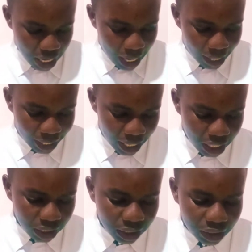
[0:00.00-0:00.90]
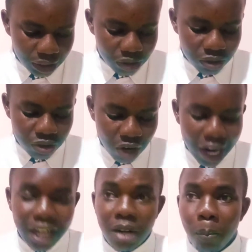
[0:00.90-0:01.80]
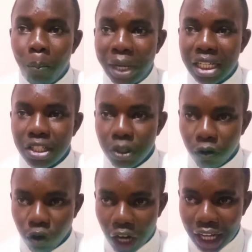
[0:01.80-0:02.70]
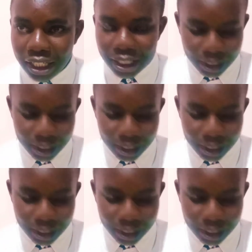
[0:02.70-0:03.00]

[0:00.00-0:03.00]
Again, dried bits of grass